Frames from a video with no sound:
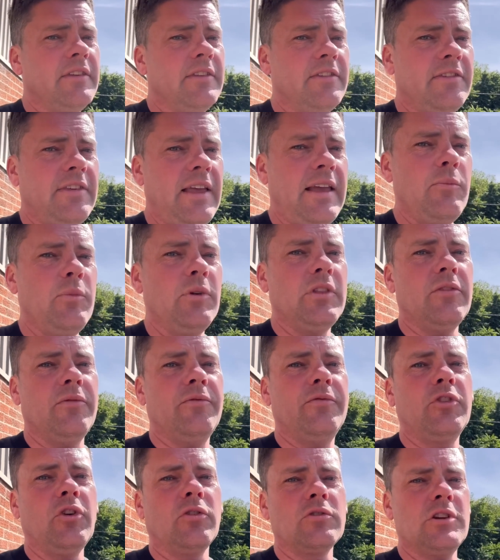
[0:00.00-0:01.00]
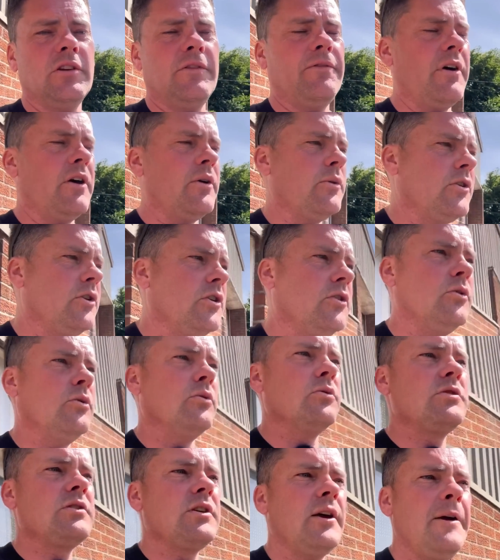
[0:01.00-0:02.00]
same with the dodgy phone
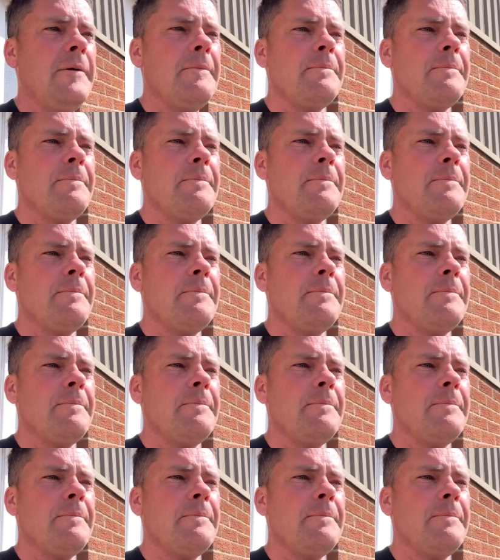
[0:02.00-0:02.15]
calls.